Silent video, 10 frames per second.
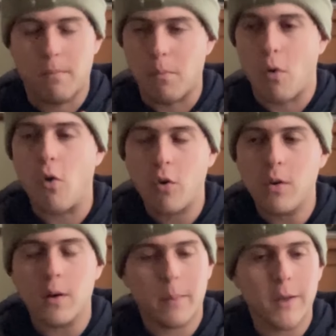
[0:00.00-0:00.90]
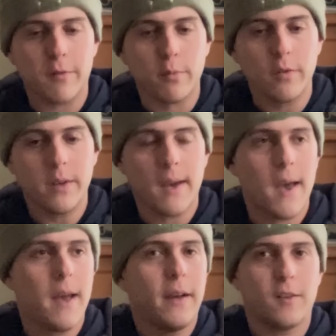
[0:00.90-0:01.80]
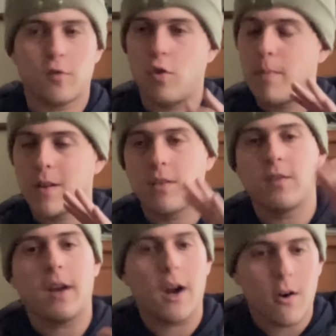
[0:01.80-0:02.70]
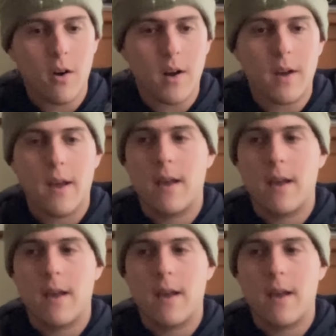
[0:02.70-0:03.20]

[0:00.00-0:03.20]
more about this movie is going back to this era